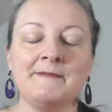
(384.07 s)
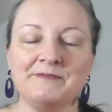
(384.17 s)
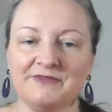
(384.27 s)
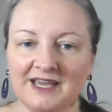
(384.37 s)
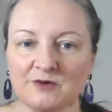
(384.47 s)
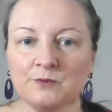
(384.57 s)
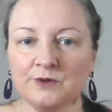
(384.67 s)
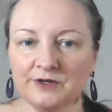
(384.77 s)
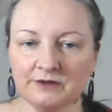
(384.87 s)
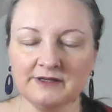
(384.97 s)
That
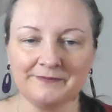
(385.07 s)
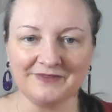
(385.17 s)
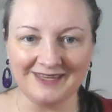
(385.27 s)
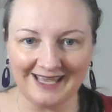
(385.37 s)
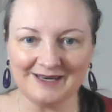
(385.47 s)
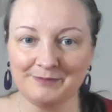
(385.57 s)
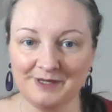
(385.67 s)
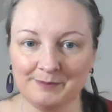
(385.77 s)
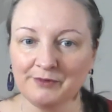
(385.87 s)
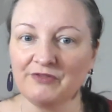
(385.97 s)
will get
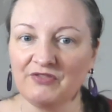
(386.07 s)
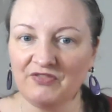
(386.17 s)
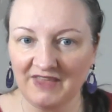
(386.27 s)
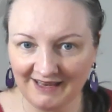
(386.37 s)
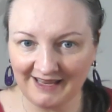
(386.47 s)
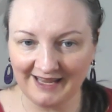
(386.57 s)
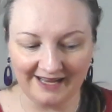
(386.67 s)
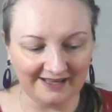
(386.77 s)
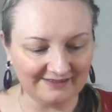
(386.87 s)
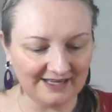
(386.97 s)
people
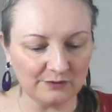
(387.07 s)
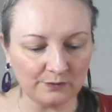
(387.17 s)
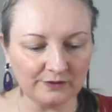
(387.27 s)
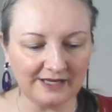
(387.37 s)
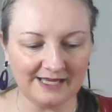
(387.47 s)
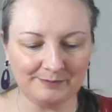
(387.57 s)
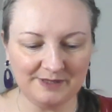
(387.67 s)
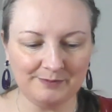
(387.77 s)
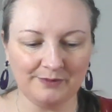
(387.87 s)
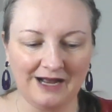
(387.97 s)
thinking, that will get
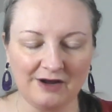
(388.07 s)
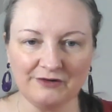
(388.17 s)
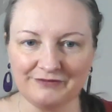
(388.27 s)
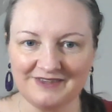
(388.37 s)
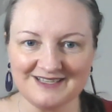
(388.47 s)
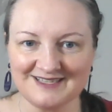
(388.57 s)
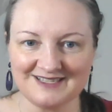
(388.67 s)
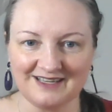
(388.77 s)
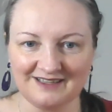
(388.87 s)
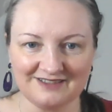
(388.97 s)
people out of
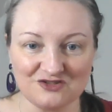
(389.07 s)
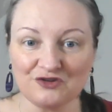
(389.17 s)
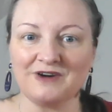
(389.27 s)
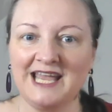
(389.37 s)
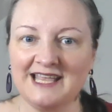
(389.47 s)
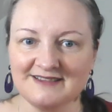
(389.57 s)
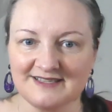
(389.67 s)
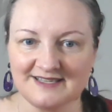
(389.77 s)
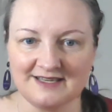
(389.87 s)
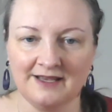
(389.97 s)
this uh,
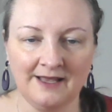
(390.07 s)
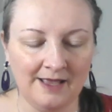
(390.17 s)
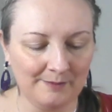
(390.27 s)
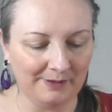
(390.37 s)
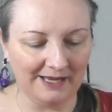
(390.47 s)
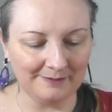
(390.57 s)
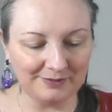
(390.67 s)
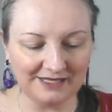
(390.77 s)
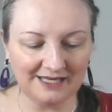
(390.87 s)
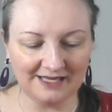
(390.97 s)
trance by
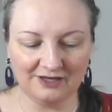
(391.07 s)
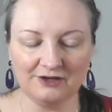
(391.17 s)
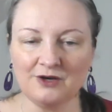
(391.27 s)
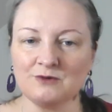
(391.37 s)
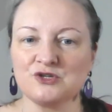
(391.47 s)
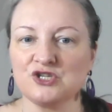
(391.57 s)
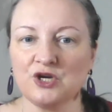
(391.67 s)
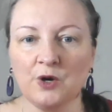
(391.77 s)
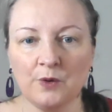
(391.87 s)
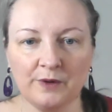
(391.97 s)
being, you know,
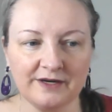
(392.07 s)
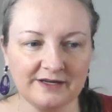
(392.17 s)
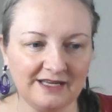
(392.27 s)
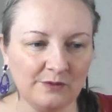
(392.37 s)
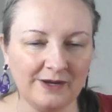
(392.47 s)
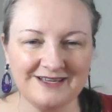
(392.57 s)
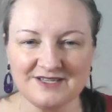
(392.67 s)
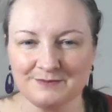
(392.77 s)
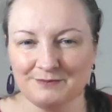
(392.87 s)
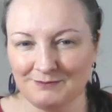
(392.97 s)
so uh, in a way
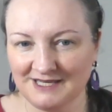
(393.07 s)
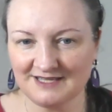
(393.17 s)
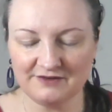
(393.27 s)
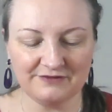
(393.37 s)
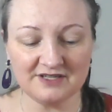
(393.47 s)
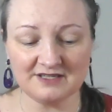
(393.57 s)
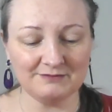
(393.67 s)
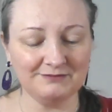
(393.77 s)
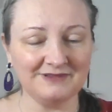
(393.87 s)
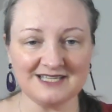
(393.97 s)
submissive.
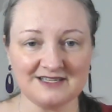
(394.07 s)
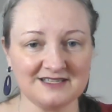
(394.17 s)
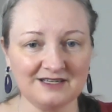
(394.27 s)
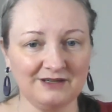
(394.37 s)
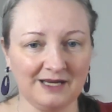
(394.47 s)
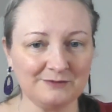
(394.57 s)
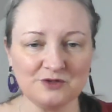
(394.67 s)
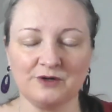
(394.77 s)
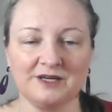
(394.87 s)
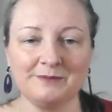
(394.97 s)
Doesn't necessarily, I'm
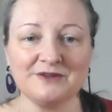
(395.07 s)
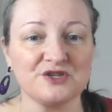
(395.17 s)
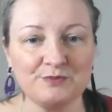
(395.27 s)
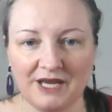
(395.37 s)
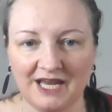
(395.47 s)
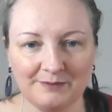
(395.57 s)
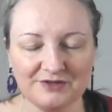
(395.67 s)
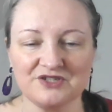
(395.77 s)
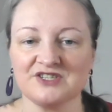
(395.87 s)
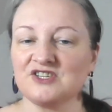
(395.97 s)
talking about Spain,
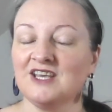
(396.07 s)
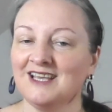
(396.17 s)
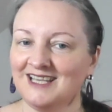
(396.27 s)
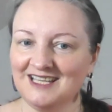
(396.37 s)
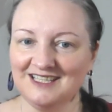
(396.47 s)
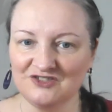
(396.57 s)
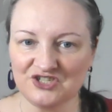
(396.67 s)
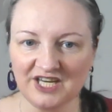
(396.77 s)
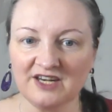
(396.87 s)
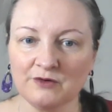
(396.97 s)
but just in
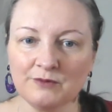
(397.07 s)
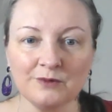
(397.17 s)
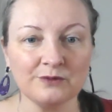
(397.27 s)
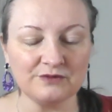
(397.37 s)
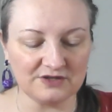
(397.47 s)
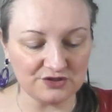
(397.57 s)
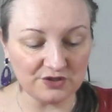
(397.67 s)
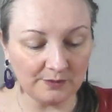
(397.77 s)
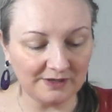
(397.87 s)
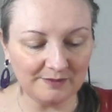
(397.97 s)
general, there are
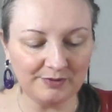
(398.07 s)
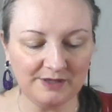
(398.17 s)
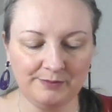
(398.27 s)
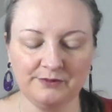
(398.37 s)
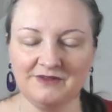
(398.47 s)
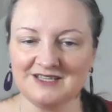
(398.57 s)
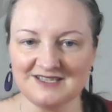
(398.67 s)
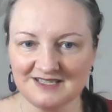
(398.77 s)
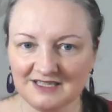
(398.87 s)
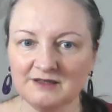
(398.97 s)
so many people that
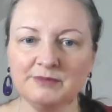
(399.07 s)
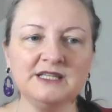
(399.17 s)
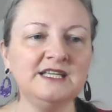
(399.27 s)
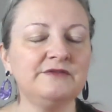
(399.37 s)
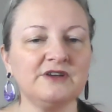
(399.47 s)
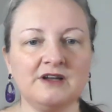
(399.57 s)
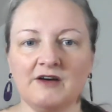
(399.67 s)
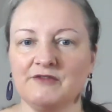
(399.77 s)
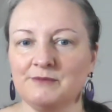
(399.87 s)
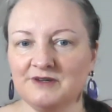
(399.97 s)
still believe the
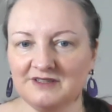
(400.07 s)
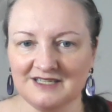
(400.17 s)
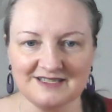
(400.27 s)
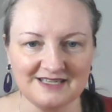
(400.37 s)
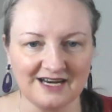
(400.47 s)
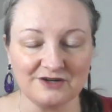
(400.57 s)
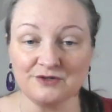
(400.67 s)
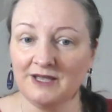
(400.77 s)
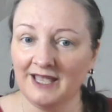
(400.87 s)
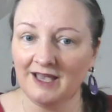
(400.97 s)
government is there
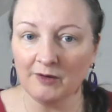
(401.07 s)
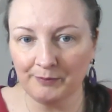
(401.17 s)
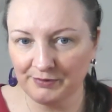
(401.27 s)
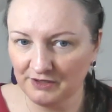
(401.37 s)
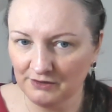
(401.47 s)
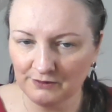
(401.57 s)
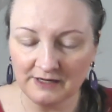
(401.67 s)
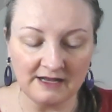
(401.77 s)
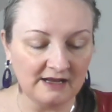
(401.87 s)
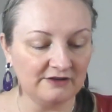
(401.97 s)
to help you,
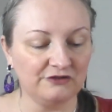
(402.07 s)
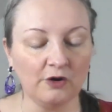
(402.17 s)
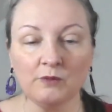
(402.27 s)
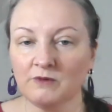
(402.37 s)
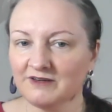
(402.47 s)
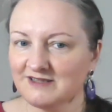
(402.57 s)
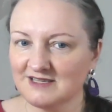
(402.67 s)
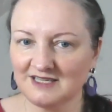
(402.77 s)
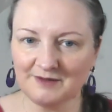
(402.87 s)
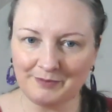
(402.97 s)
don't want to
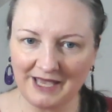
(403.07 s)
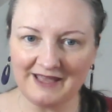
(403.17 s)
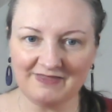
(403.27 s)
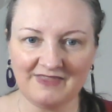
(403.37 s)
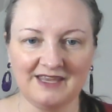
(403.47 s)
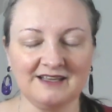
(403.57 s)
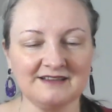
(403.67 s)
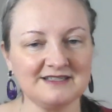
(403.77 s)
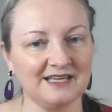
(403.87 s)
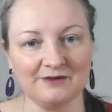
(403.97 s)
see the bad
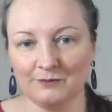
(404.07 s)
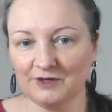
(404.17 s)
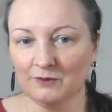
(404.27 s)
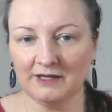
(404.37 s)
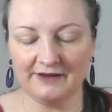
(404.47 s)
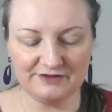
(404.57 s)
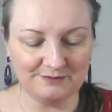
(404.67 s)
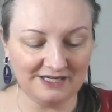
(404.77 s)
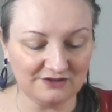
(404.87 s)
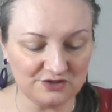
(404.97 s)
things, and we all have to
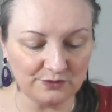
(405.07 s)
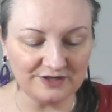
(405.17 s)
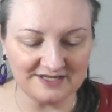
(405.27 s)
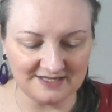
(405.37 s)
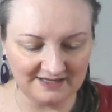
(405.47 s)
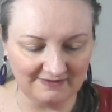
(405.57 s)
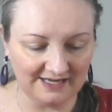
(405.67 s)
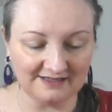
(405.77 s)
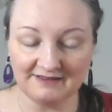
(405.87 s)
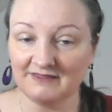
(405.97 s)
make choices in
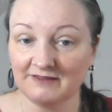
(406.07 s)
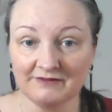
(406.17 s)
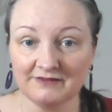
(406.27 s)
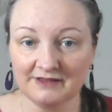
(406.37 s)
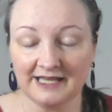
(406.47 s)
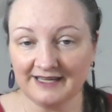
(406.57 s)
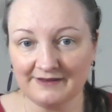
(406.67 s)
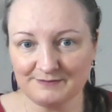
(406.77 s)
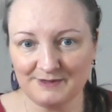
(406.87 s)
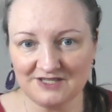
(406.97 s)
that. And like
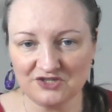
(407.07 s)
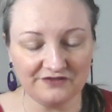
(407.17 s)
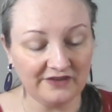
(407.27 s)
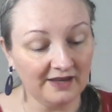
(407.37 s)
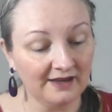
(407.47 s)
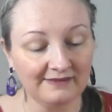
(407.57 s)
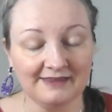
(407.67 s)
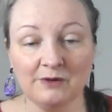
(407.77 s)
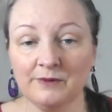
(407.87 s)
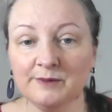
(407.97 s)
I've mentioned,
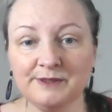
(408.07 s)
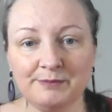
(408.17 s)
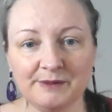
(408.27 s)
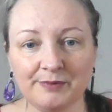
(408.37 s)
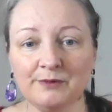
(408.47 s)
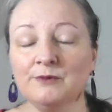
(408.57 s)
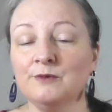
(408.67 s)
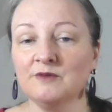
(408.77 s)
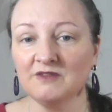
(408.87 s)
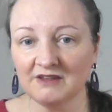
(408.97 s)
there will be people who
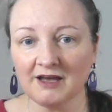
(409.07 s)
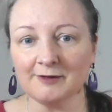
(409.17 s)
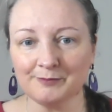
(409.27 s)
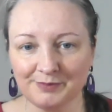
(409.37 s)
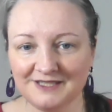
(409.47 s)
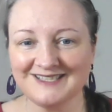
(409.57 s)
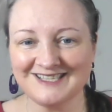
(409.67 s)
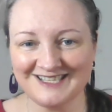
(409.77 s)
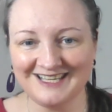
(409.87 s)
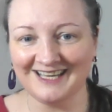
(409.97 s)
will not be
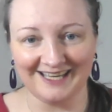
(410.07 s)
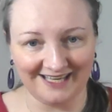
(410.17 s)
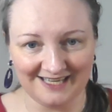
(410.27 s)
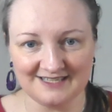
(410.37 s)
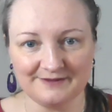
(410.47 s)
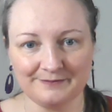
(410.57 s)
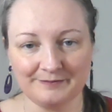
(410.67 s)
seeing it.